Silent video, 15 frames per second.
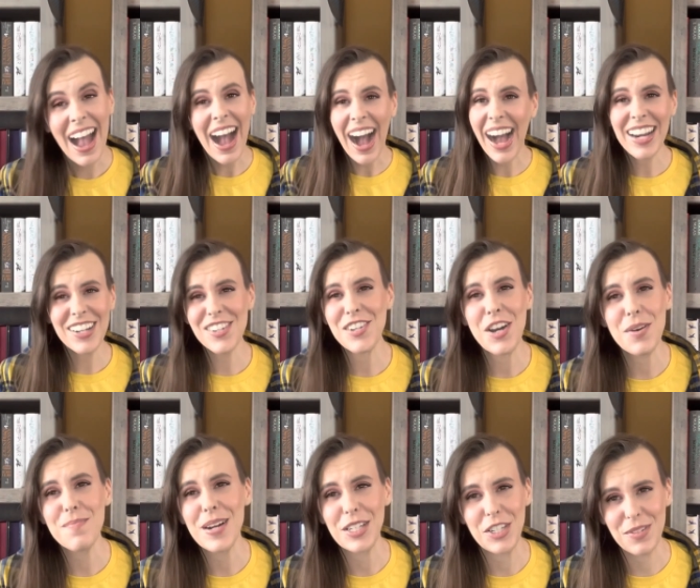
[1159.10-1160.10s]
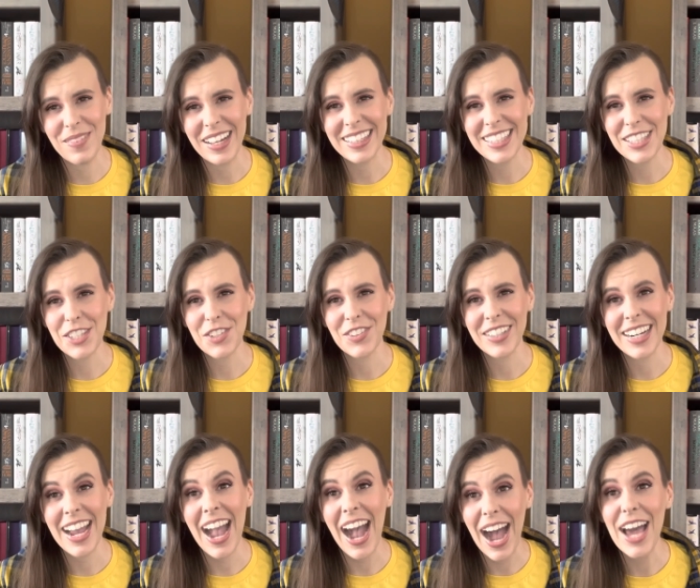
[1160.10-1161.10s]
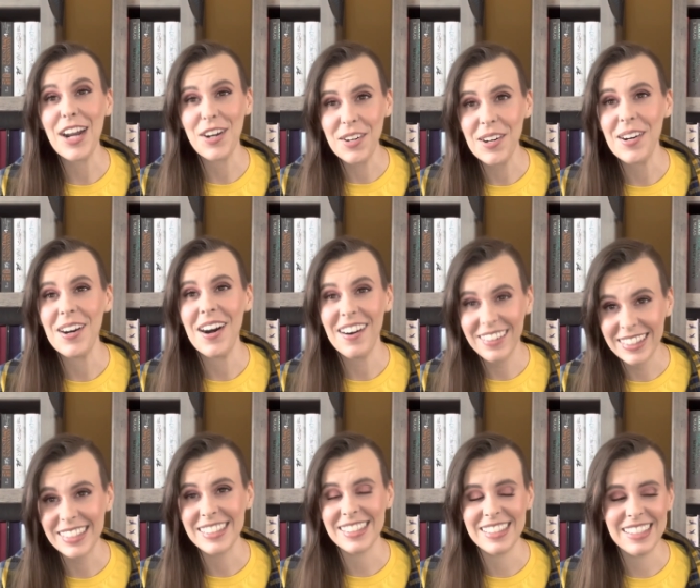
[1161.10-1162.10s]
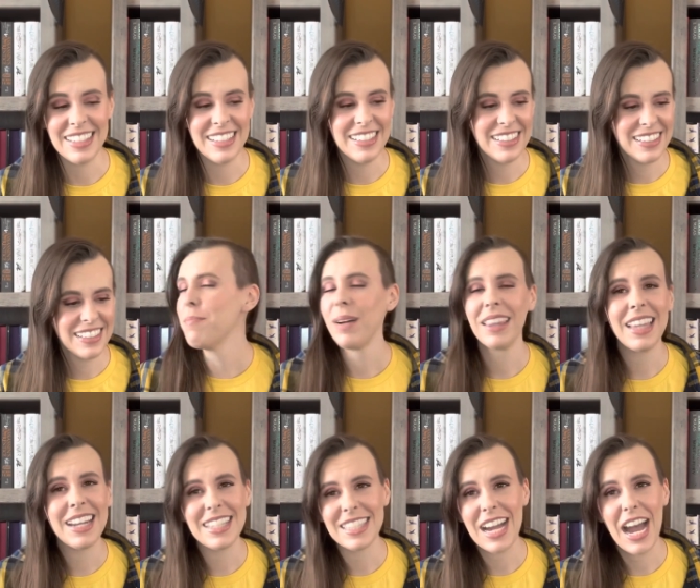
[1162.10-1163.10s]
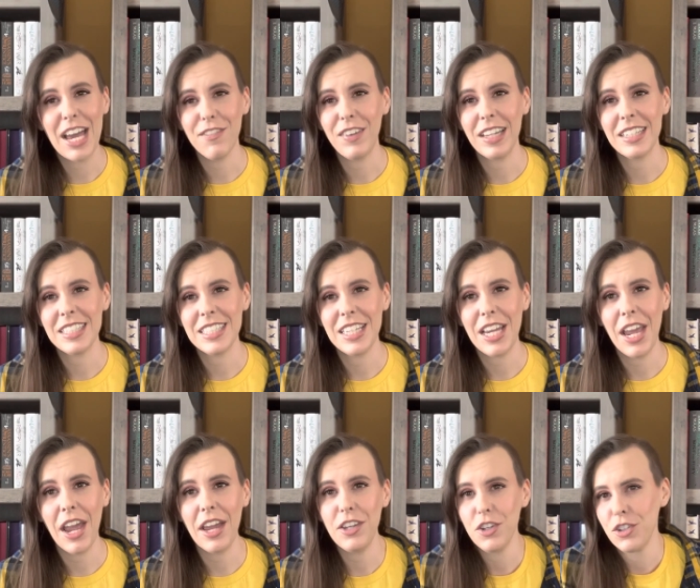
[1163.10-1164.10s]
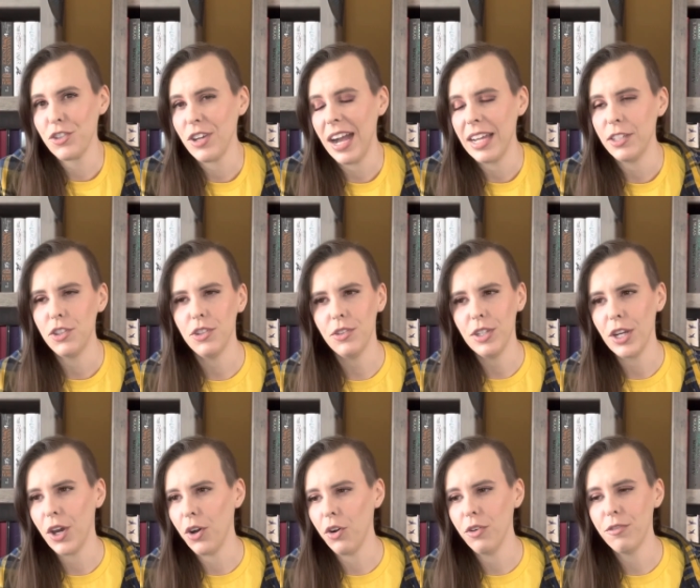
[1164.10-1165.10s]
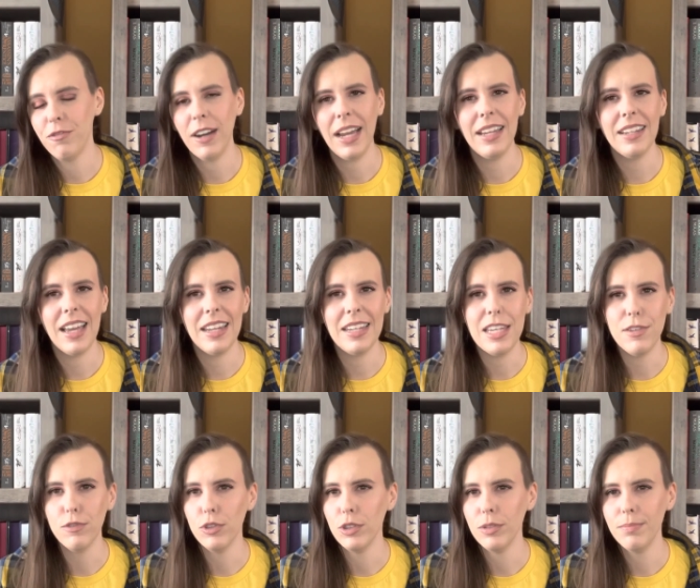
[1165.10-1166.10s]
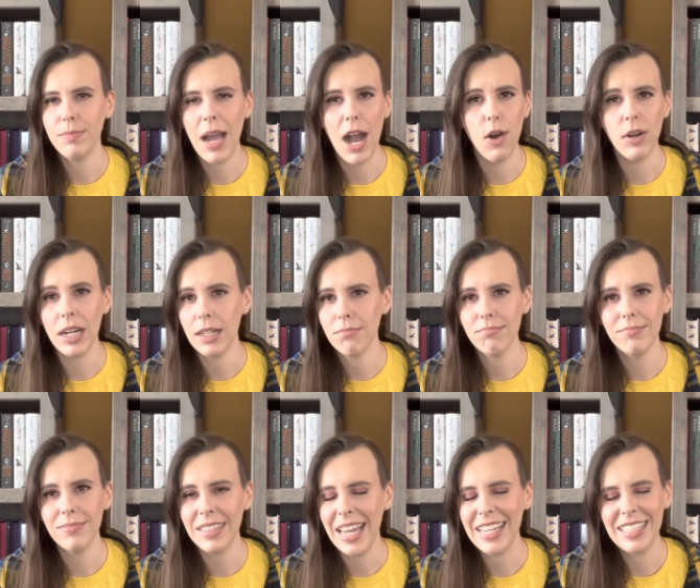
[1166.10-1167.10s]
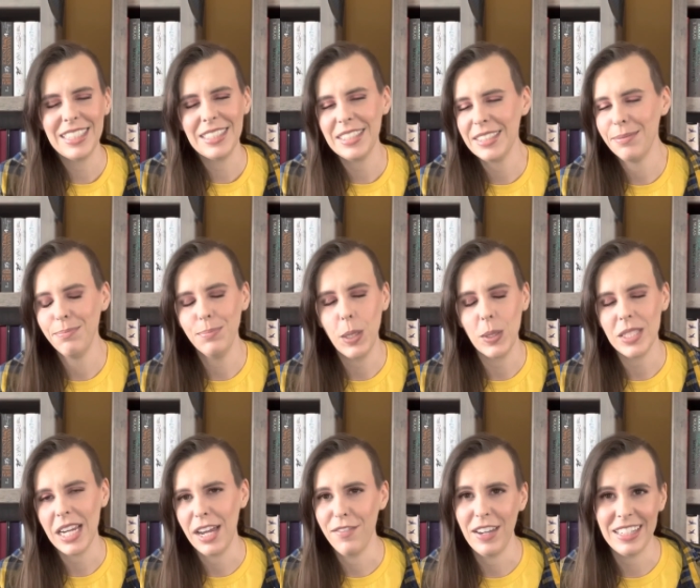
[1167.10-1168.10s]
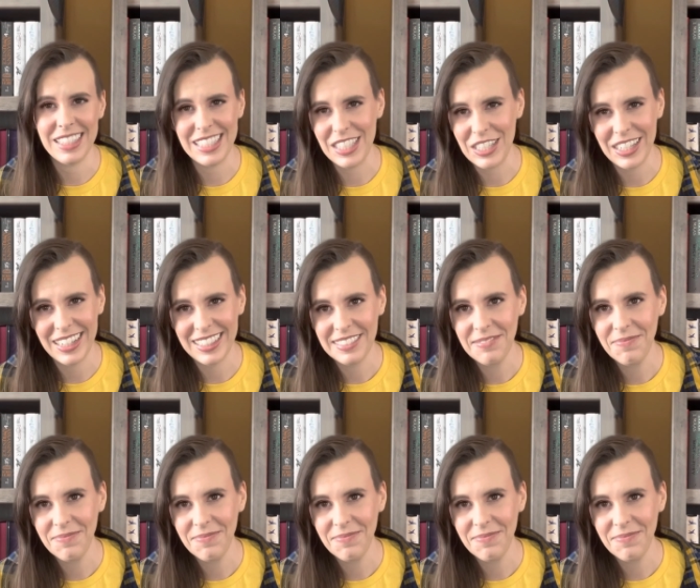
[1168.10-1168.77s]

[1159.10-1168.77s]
I don't know much about this story at all, honestly, but that it's a high fantasy and you're trying to, you know, fight an evil power like most high fantasies are.